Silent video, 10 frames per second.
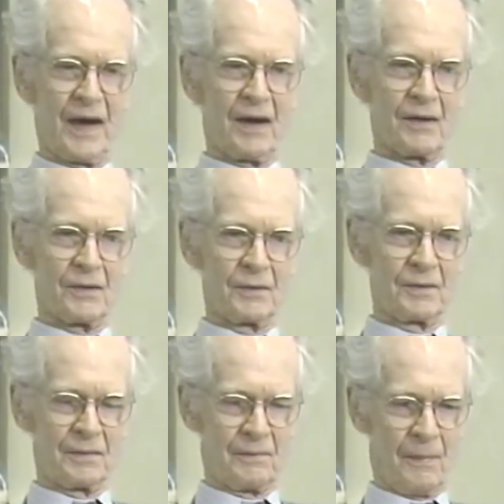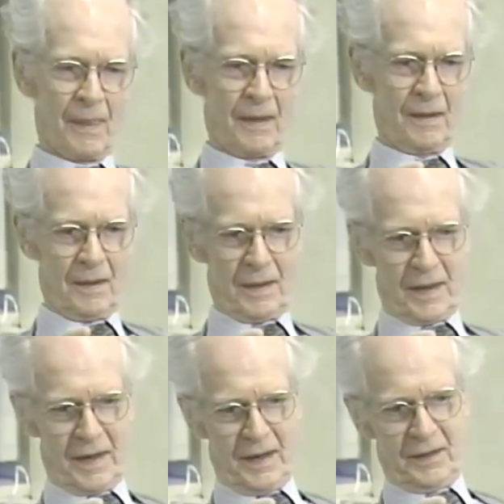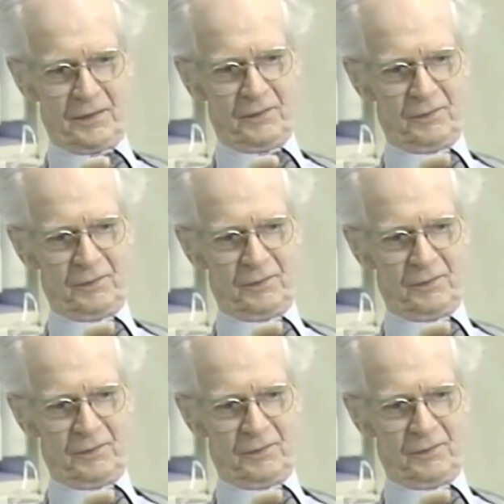follow. Mm -hmm. And